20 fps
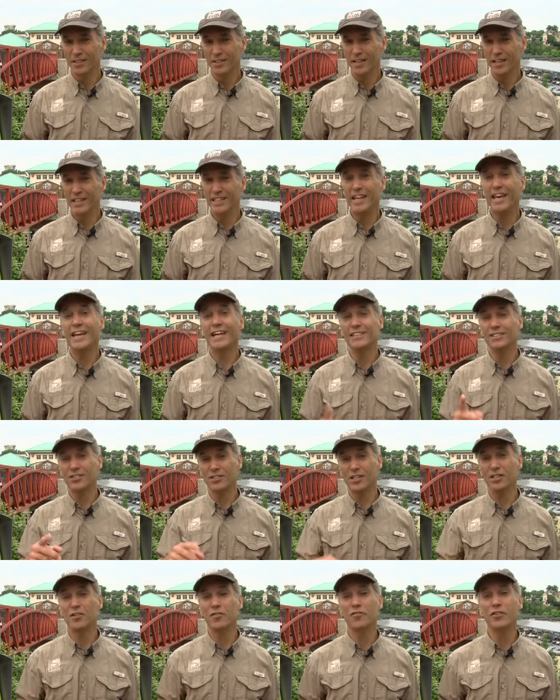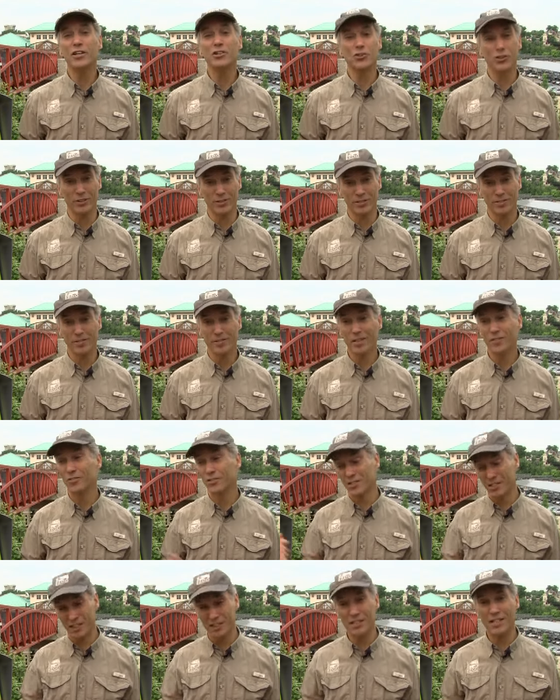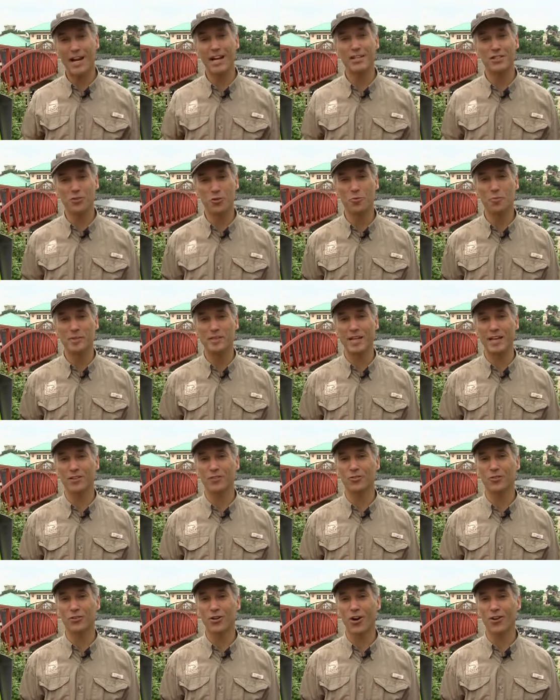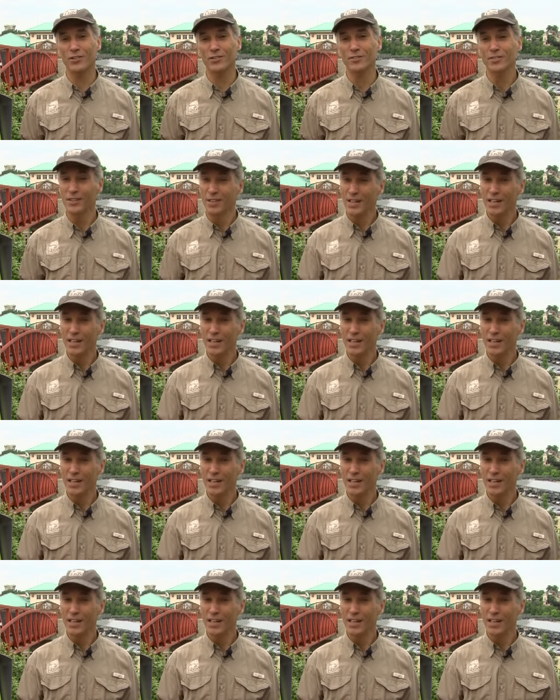And they get to see the vision of the Cincinnati Zoo and Botanical Garden,